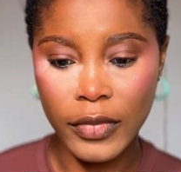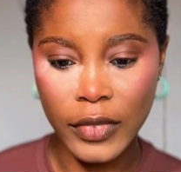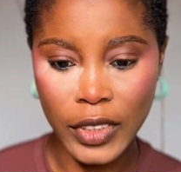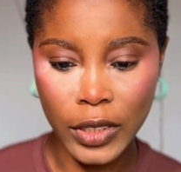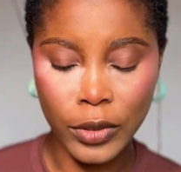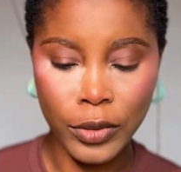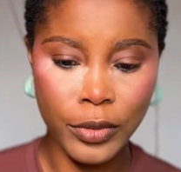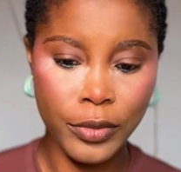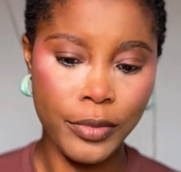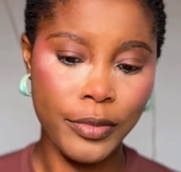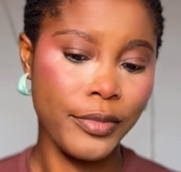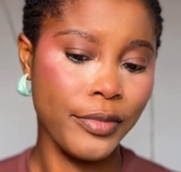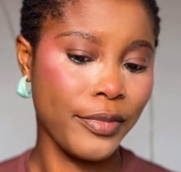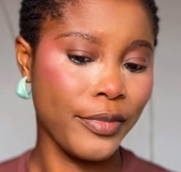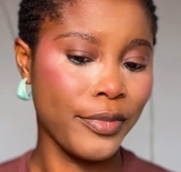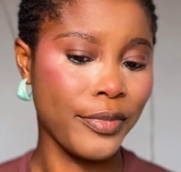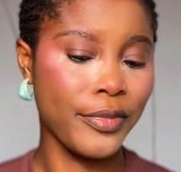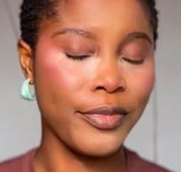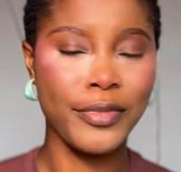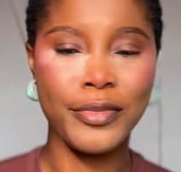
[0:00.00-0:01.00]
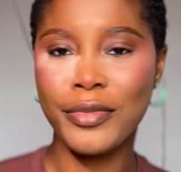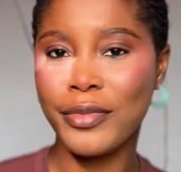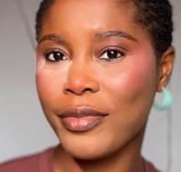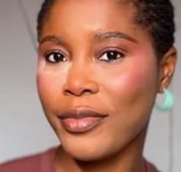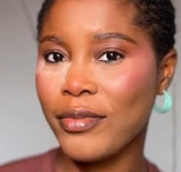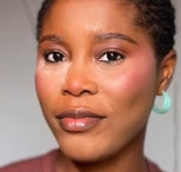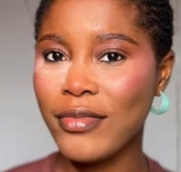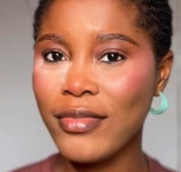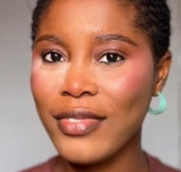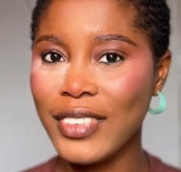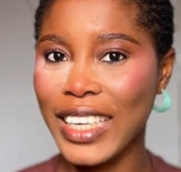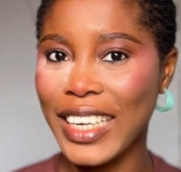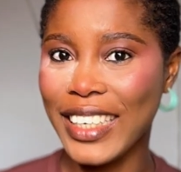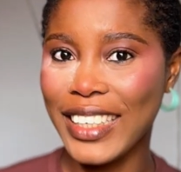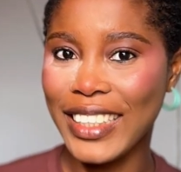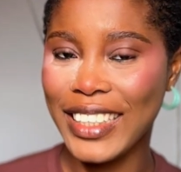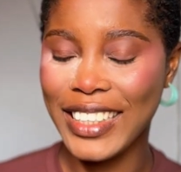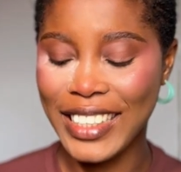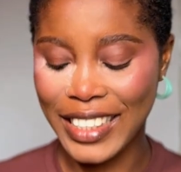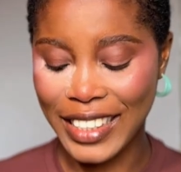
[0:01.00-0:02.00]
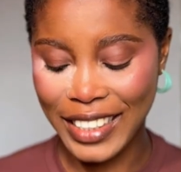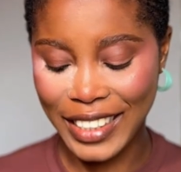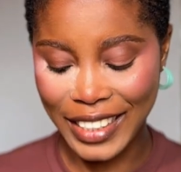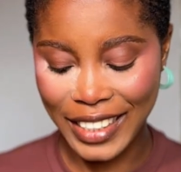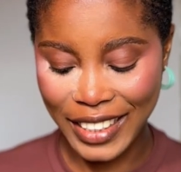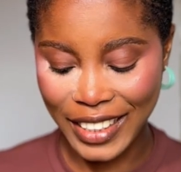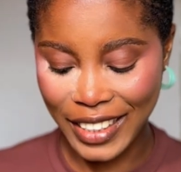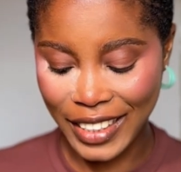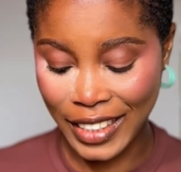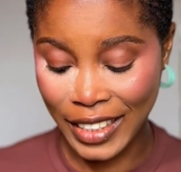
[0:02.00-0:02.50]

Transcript: So this is it.